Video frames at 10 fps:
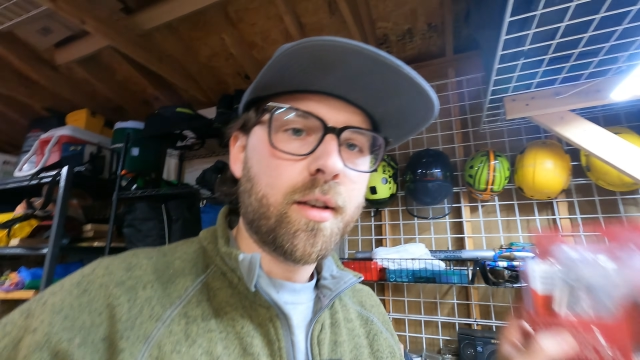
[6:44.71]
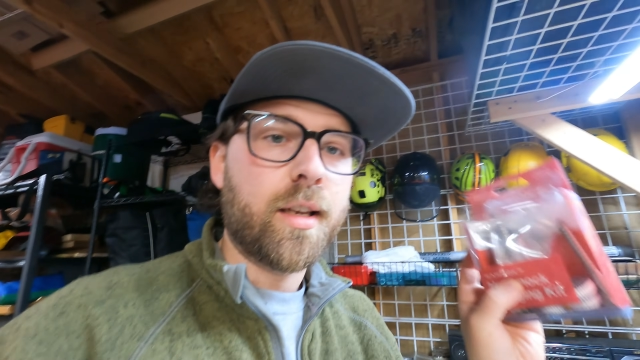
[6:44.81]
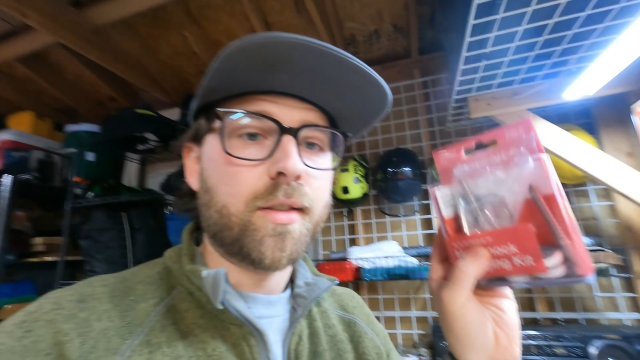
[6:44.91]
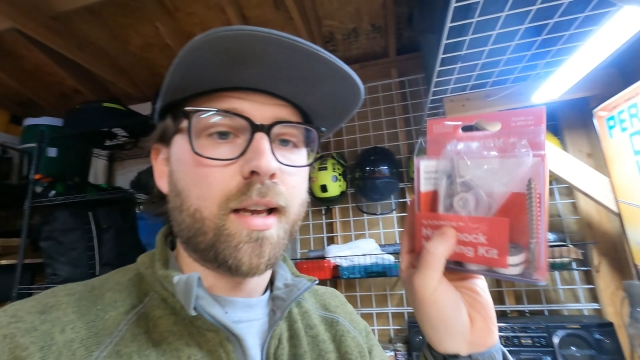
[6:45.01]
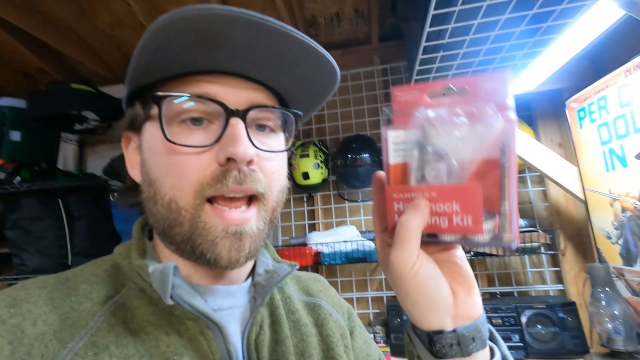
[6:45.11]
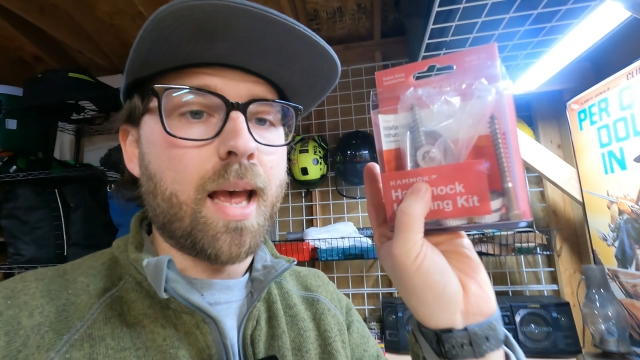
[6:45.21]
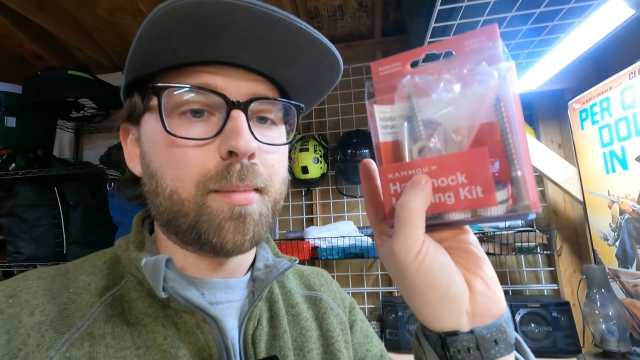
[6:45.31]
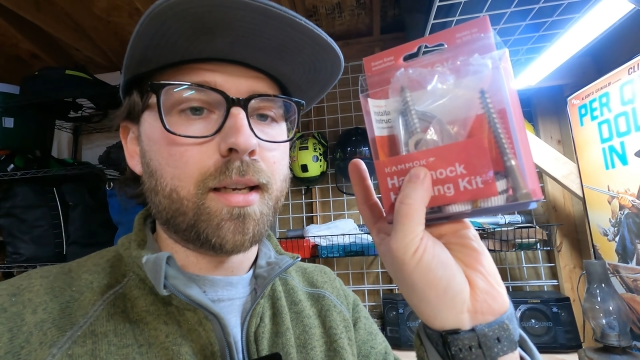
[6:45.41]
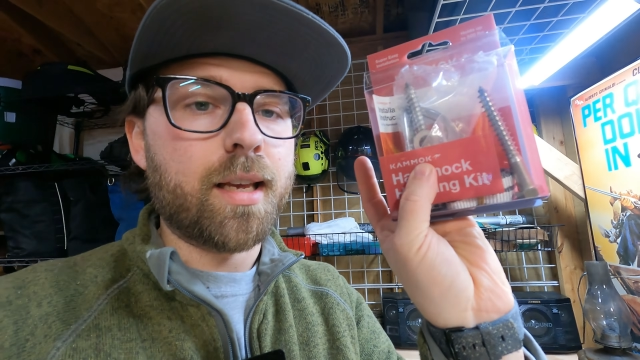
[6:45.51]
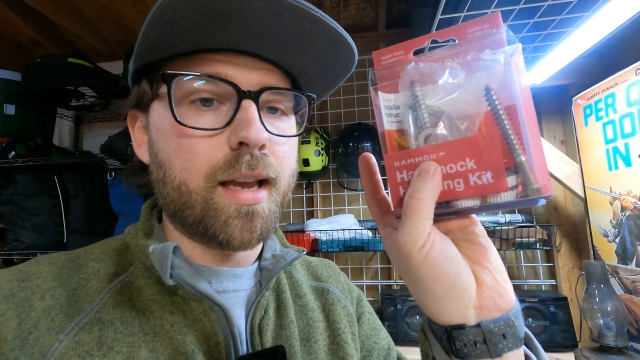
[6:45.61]
It's a
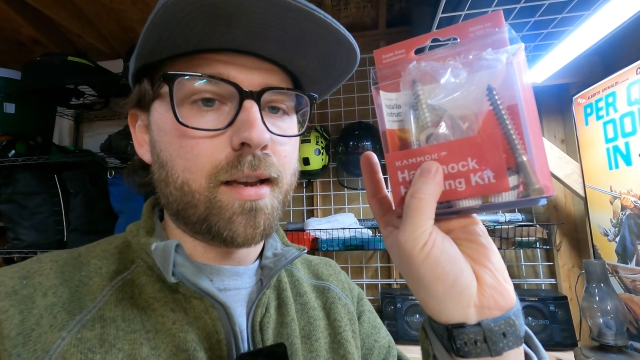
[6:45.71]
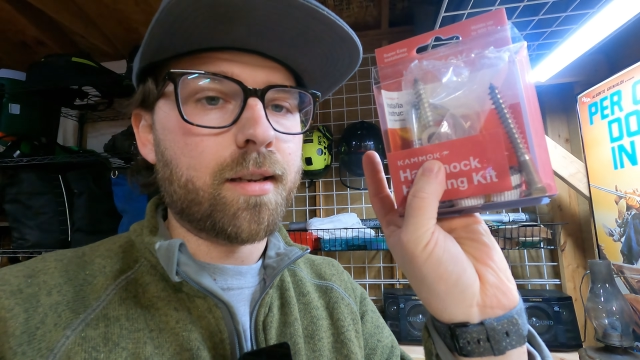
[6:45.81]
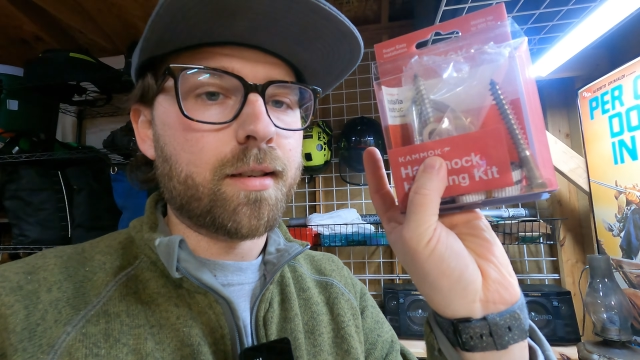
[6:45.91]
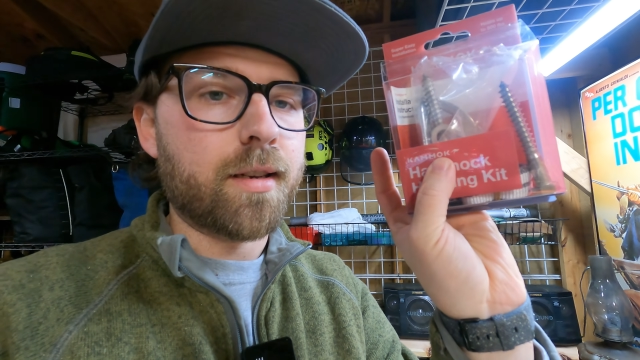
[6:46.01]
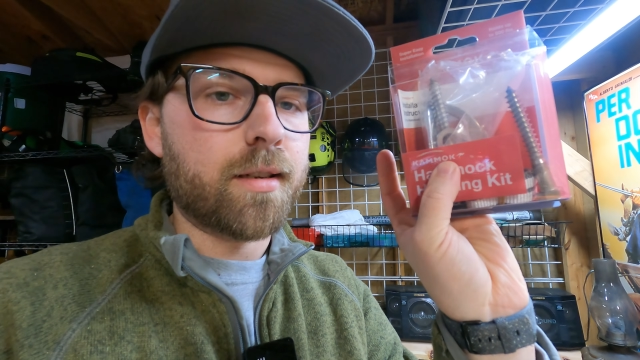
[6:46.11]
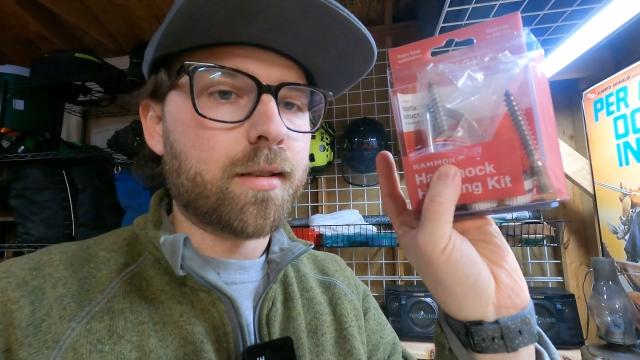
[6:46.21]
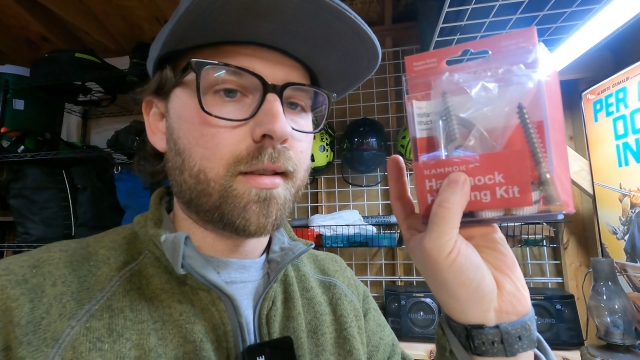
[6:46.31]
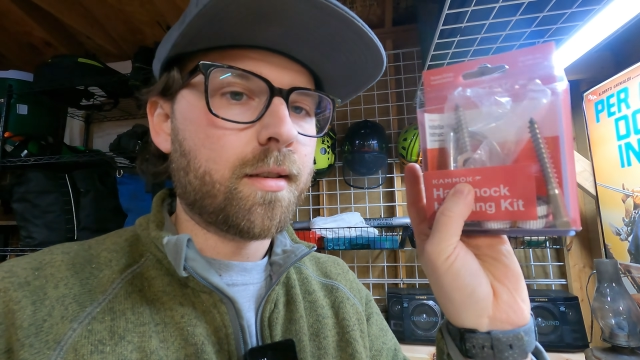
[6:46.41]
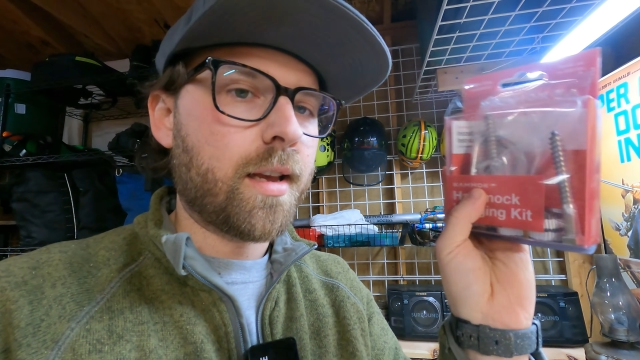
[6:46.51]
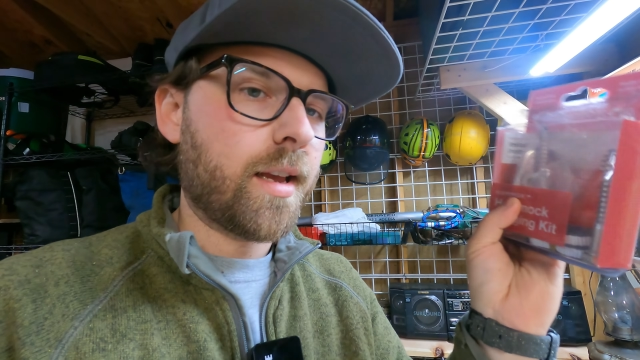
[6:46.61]
hammock hanging
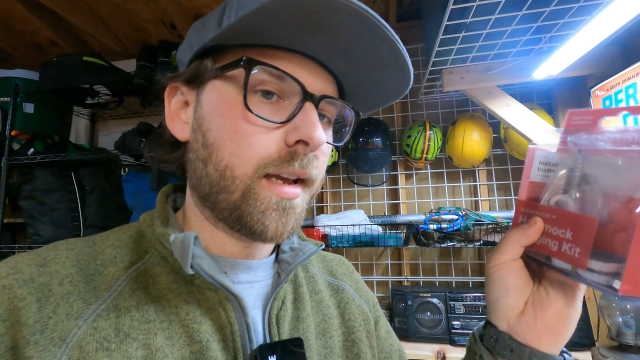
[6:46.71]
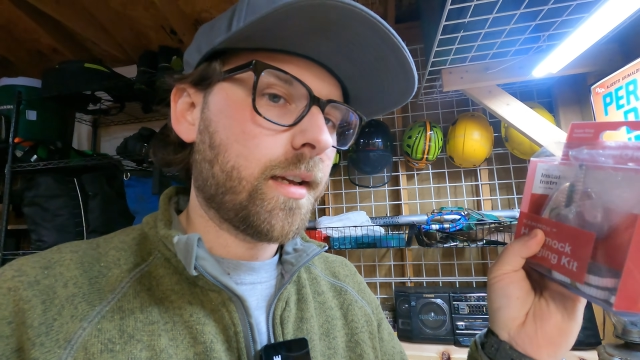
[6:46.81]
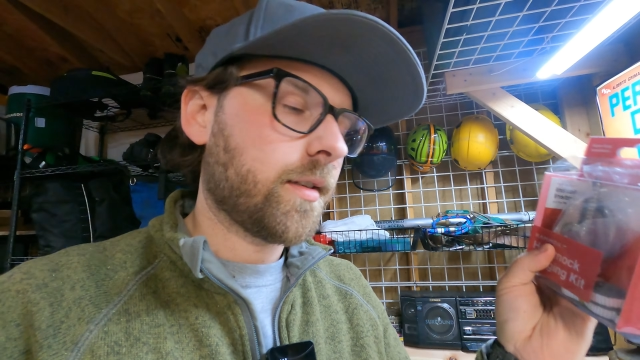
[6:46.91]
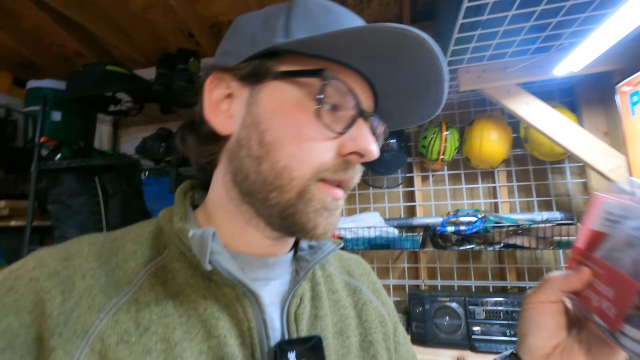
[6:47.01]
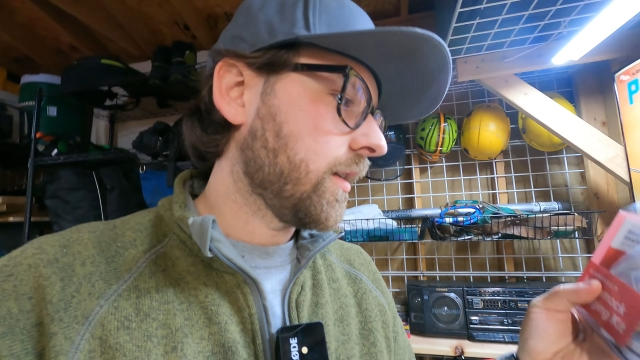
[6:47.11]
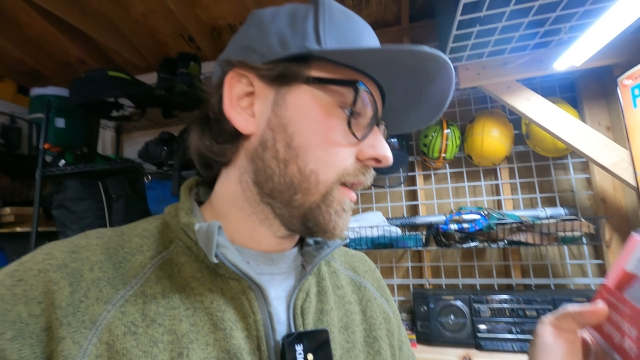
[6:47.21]
kit, and